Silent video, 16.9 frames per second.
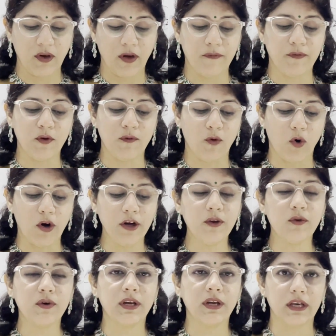If you
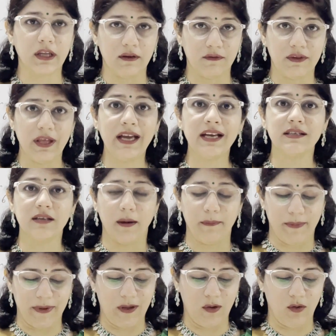want, you can give the
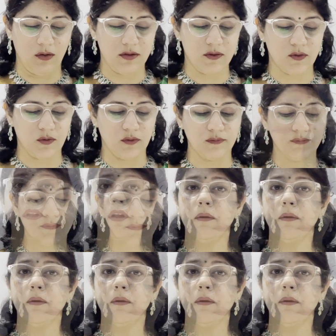example also.